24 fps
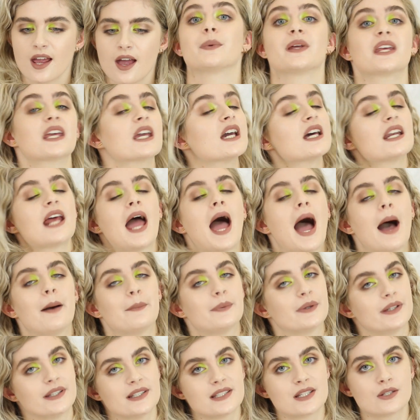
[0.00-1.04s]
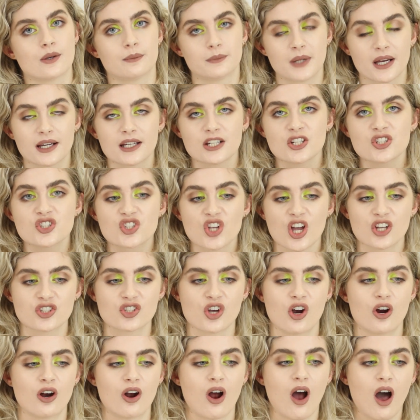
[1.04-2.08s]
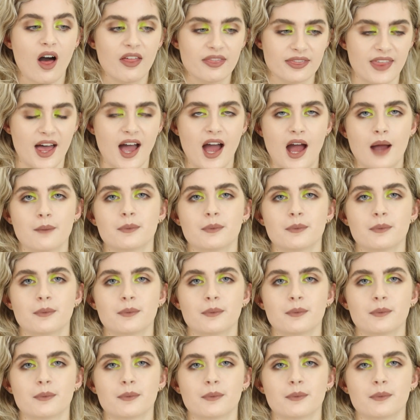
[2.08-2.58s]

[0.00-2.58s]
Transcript: But it could happen, so I'm not gonna judge her on that.